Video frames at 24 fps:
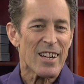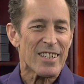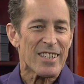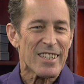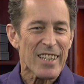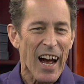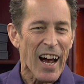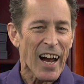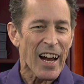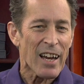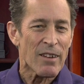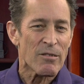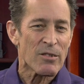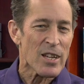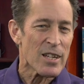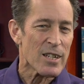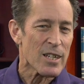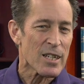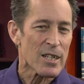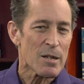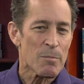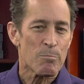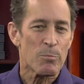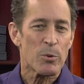dives into
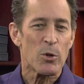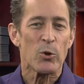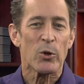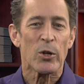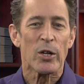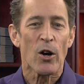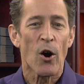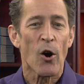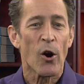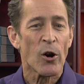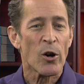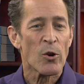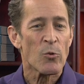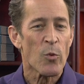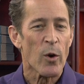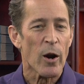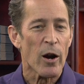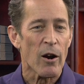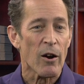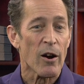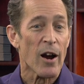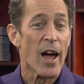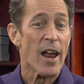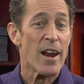computing
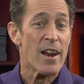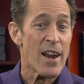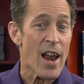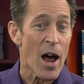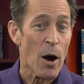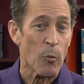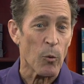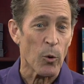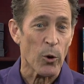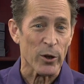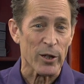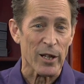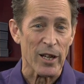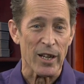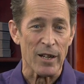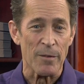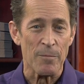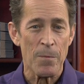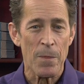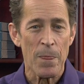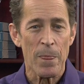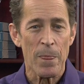hardware and networking.